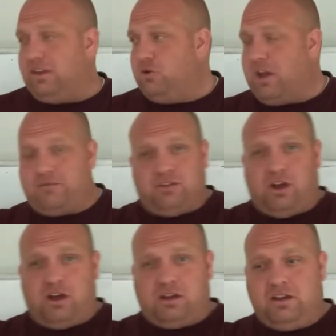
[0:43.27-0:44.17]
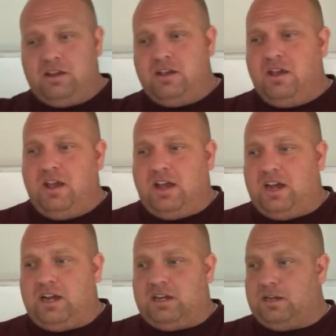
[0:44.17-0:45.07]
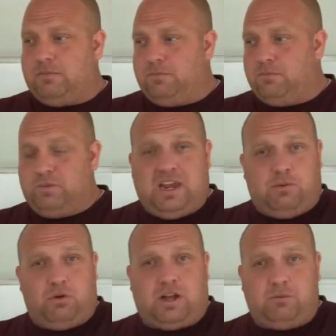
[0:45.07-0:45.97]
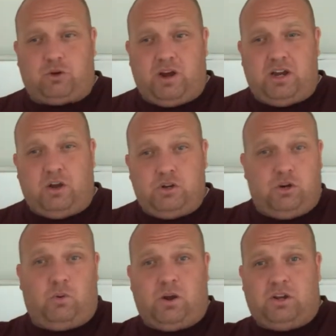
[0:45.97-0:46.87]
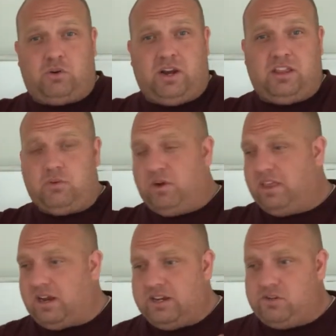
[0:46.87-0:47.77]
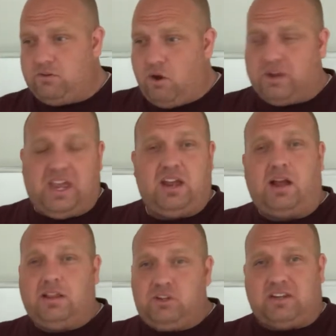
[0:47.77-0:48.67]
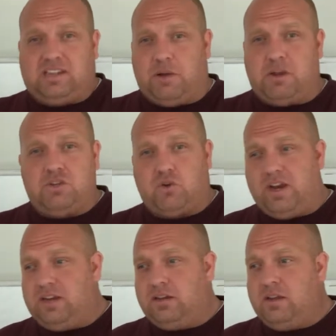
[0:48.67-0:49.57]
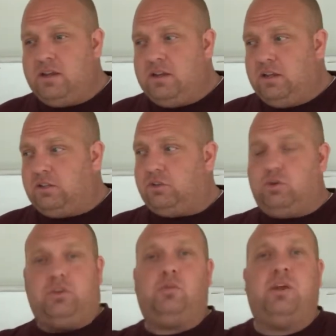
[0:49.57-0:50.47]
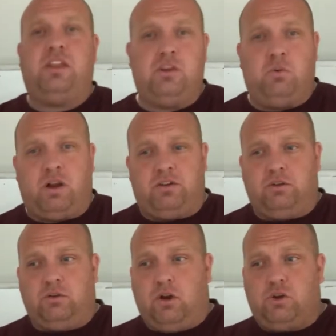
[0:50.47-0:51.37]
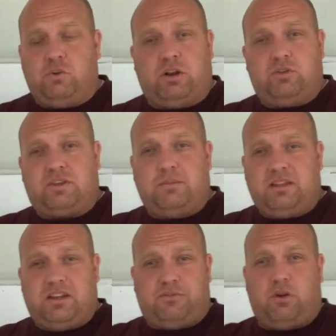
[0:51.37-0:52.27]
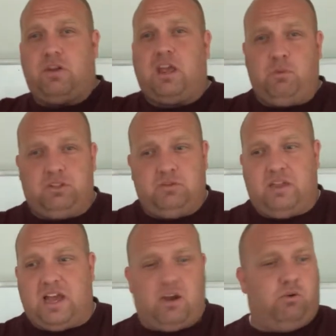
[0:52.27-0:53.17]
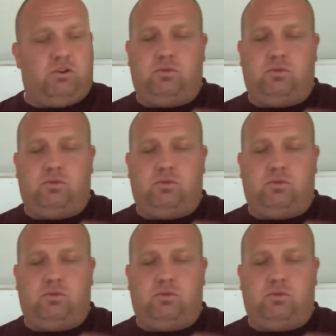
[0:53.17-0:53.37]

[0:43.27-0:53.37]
You have a dog? Yeah, we'll come train it. Oh, you don't want to train it the way that I do? Okay, I'll adjust how I train to do it the way that you want to do. Oh, you want to do something different? Okay, we'll do that.